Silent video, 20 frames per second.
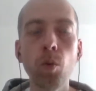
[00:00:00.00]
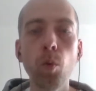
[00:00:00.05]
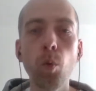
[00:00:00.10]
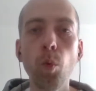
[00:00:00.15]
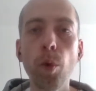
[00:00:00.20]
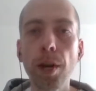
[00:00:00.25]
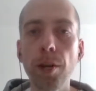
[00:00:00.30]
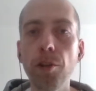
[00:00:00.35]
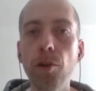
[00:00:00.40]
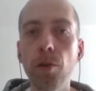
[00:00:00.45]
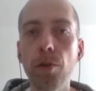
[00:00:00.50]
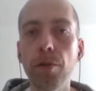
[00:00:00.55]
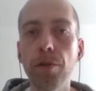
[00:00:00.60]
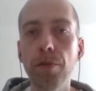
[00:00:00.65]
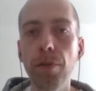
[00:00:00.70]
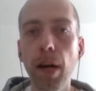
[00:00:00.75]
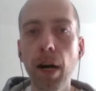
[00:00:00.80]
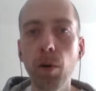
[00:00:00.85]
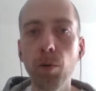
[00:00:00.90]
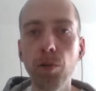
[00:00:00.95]
when you're a
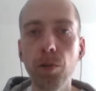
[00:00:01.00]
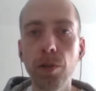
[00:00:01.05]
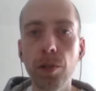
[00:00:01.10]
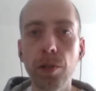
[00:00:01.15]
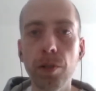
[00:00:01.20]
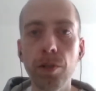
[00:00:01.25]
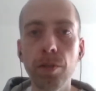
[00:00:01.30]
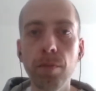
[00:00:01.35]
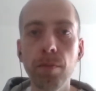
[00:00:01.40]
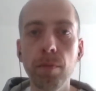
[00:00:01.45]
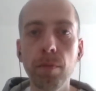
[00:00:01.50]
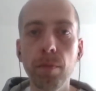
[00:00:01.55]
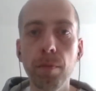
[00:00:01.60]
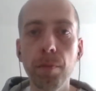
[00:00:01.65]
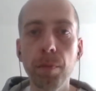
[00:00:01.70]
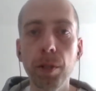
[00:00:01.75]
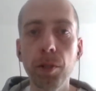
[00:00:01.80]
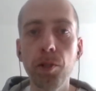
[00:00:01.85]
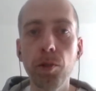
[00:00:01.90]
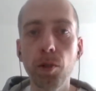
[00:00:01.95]
founder,
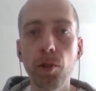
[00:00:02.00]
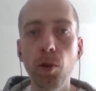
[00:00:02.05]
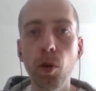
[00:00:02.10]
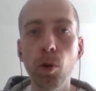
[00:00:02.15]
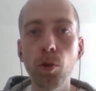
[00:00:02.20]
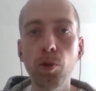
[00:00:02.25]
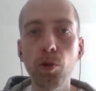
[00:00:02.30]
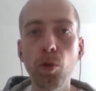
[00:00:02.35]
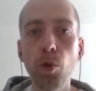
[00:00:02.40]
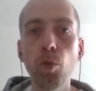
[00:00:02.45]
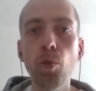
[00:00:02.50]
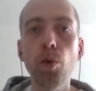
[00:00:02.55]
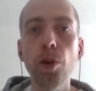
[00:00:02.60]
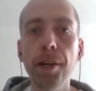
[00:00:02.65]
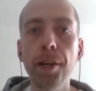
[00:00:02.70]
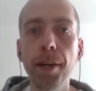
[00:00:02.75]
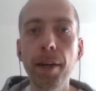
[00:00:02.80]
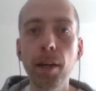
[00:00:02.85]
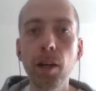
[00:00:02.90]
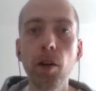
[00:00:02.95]
but you're also
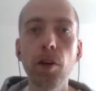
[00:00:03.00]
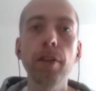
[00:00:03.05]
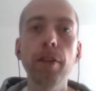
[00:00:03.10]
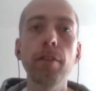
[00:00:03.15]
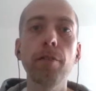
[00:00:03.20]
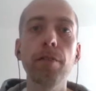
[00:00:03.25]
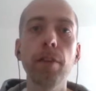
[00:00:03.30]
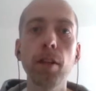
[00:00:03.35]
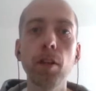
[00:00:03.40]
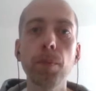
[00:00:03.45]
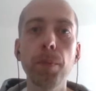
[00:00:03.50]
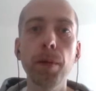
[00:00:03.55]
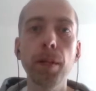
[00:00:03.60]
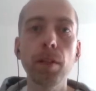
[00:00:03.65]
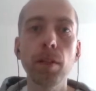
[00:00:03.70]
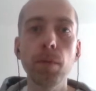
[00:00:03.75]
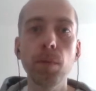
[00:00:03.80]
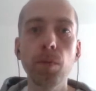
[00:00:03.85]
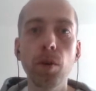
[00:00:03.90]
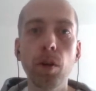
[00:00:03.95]
working on
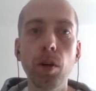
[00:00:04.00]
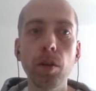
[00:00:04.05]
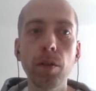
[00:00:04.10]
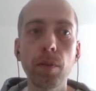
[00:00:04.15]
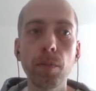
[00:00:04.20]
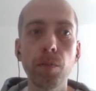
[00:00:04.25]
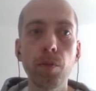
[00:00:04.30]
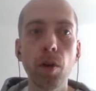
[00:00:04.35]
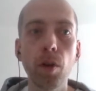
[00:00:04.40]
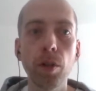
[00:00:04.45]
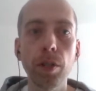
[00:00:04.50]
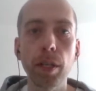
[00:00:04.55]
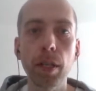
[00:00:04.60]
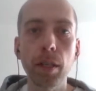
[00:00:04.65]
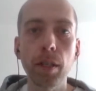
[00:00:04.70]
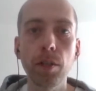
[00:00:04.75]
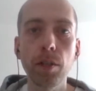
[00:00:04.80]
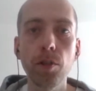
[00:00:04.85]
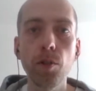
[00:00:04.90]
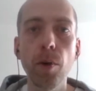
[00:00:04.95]
developing the
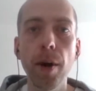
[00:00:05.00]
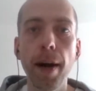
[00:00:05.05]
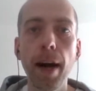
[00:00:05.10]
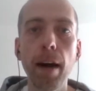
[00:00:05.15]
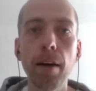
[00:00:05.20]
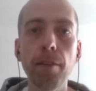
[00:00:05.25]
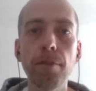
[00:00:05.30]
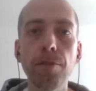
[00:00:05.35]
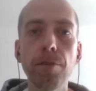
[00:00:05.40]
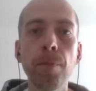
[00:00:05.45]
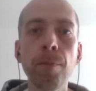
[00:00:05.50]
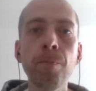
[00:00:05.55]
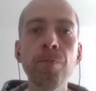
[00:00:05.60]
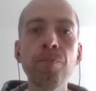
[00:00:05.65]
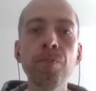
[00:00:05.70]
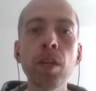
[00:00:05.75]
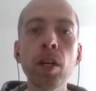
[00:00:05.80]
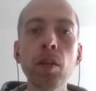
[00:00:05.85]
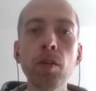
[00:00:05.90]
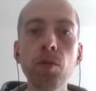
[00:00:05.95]
product, you have
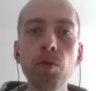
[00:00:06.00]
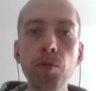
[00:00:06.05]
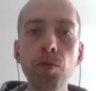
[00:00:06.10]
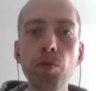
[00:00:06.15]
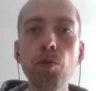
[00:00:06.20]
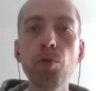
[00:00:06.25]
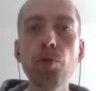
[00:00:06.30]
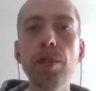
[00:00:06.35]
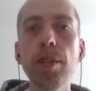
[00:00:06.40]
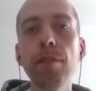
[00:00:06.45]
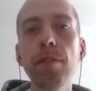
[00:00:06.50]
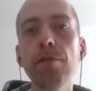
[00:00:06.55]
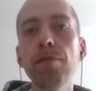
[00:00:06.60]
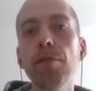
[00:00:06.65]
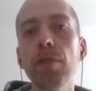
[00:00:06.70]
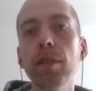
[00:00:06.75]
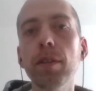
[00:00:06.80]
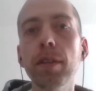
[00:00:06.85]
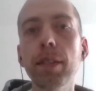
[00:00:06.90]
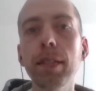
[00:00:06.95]
two
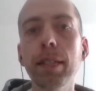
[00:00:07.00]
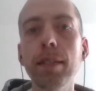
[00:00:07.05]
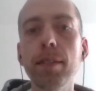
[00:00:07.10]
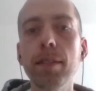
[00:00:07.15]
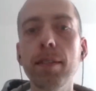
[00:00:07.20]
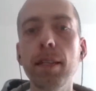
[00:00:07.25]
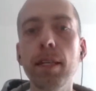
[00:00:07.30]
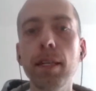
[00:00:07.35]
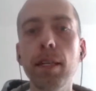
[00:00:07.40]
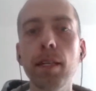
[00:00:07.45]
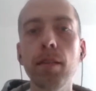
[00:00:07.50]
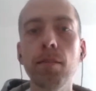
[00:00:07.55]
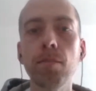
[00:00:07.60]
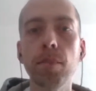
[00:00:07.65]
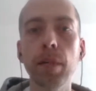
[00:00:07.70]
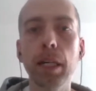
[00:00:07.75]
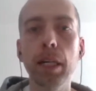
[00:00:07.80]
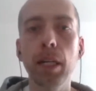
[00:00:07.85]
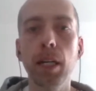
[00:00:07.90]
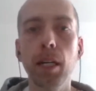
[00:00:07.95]
different, let's say,
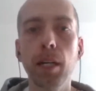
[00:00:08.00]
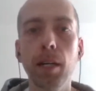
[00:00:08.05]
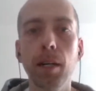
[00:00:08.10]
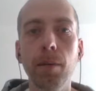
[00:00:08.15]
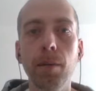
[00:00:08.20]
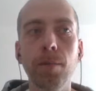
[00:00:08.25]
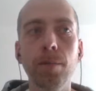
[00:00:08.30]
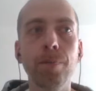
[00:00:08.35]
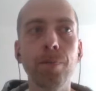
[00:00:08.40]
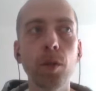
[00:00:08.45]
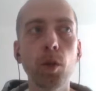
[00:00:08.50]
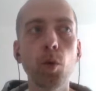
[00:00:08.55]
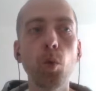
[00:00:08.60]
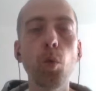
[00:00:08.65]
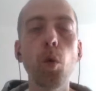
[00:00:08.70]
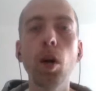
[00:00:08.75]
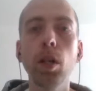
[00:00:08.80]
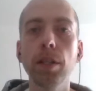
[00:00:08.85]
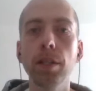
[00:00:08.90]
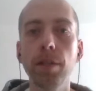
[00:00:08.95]

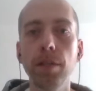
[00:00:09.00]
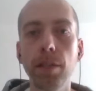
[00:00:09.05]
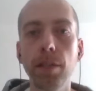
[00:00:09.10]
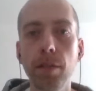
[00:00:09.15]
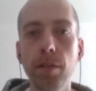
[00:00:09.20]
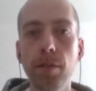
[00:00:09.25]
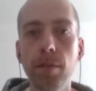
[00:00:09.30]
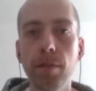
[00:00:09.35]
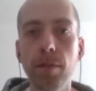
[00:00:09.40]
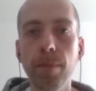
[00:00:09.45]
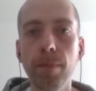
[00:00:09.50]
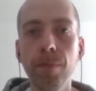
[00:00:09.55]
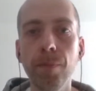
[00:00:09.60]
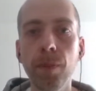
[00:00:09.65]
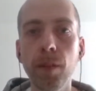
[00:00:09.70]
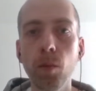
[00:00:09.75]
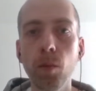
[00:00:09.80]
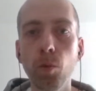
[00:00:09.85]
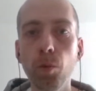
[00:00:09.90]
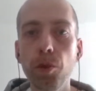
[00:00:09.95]
qualities,
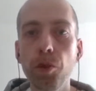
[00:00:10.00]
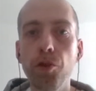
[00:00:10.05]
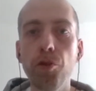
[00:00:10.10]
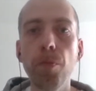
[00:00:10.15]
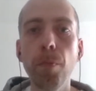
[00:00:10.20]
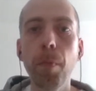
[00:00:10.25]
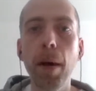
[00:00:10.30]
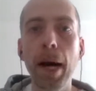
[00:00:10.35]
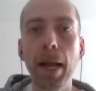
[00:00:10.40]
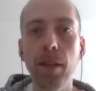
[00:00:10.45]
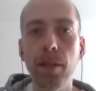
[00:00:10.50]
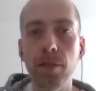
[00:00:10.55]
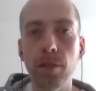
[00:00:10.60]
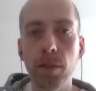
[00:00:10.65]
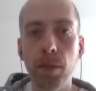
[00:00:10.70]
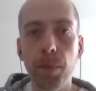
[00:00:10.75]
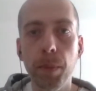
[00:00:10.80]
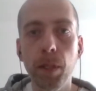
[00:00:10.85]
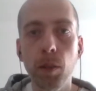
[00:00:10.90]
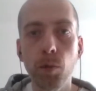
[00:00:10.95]
which you
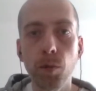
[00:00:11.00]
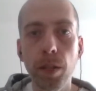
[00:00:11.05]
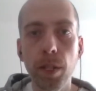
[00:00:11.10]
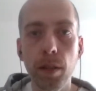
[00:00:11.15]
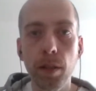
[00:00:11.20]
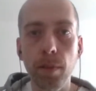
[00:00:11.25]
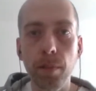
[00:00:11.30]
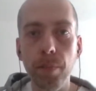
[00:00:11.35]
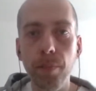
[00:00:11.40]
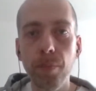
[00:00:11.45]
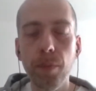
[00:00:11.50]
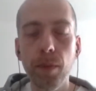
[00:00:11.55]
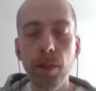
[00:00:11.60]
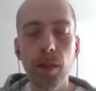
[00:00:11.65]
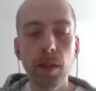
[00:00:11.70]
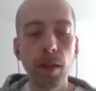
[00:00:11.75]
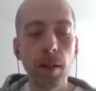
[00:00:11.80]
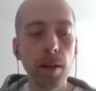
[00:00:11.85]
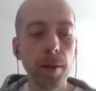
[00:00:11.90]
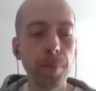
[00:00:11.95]
balance between.
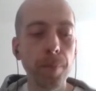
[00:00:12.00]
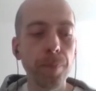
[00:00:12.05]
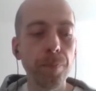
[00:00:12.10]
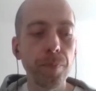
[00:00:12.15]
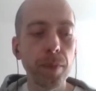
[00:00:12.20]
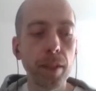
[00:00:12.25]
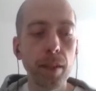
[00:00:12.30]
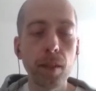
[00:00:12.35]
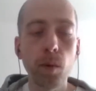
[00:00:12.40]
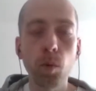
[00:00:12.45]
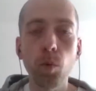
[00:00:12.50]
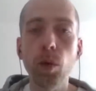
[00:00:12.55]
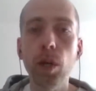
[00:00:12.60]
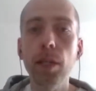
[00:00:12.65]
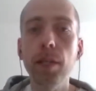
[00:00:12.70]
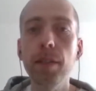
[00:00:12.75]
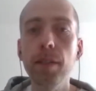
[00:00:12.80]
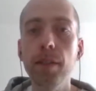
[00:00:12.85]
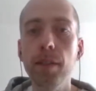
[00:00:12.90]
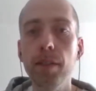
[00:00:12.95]
The
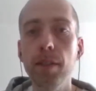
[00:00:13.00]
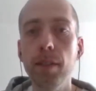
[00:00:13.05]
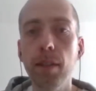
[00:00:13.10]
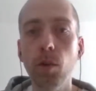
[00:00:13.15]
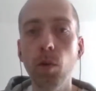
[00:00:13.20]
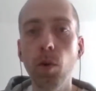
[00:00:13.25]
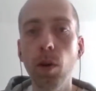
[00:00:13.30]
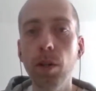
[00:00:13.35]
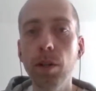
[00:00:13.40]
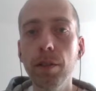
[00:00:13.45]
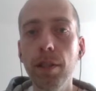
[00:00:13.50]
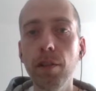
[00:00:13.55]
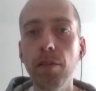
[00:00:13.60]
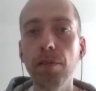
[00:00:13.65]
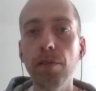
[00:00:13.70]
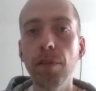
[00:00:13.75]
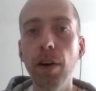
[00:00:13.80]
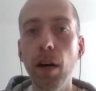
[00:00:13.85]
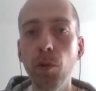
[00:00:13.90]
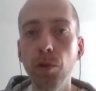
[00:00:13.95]
one is the quality
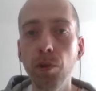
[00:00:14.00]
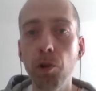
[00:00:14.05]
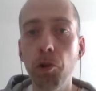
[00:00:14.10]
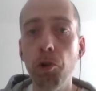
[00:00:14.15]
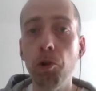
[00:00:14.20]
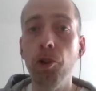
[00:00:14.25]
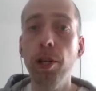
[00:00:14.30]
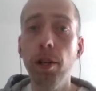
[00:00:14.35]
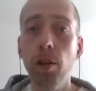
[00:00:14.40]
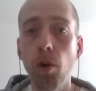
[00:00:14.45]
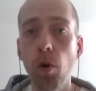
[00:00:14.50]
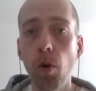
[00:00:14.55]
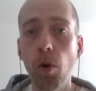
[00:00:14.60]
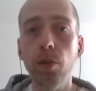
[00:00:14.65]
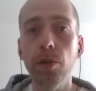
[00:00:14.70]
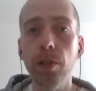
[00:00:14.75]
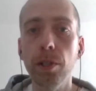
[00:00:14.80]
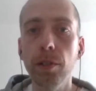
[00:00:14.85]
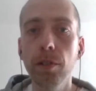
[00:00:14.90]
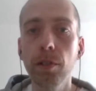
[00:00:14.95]
of founder
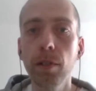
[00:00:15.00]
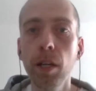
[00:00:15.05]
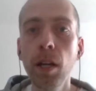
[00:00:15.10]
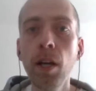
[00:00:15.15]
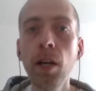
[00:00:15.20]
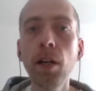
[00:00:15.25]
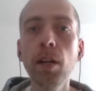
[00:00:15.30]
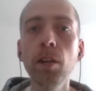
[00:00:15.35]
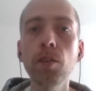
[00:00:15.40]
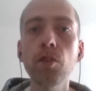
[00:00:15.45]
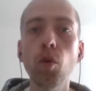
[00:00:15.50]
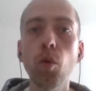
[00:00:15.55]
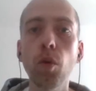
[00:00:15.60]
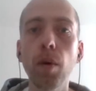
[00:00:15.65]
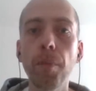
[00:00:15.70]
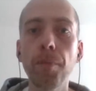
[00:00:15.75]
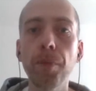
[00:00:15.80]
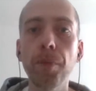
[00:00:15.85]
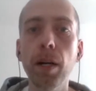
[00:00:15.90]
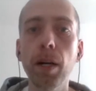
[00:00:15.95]
shareholder,
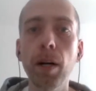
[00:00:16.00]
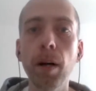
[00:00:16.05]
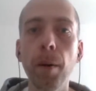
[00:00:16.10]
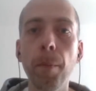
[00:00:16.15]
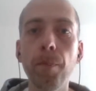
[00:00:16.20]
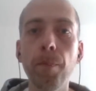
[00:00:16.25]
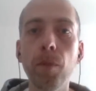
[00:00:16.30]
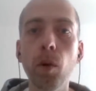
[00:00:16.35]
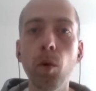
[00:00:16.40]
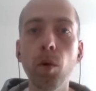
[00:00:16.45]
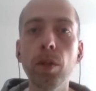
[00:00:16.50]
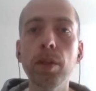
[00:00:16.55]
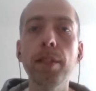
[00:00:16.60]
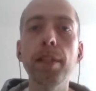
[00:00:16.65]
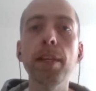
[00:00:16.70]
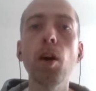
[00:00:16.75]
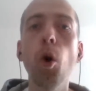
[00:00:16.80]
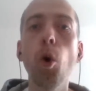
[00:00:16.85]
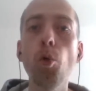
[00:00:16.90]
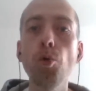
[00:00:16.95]
so
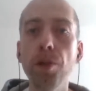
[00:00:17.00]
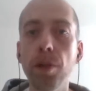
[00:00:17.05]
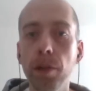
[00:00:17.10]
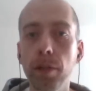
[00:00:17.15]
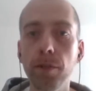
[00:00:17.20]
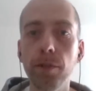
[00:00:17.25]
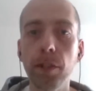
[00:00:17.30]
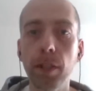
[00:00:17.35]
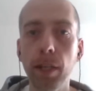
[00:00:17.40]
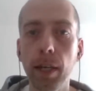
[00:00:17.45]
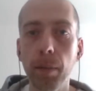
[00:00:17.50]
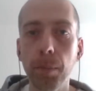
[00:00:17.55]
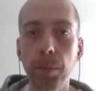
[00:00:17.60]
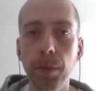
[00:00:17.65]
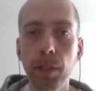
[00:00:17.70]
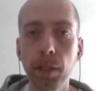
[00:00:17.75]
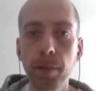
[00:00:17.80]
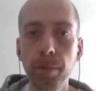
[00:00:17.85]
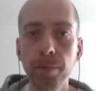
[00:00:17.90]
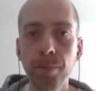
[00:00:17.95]
the owner of the
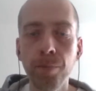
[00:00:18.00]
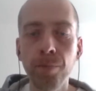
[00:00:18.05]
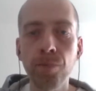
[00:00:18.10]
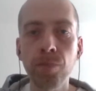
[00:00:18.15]
company.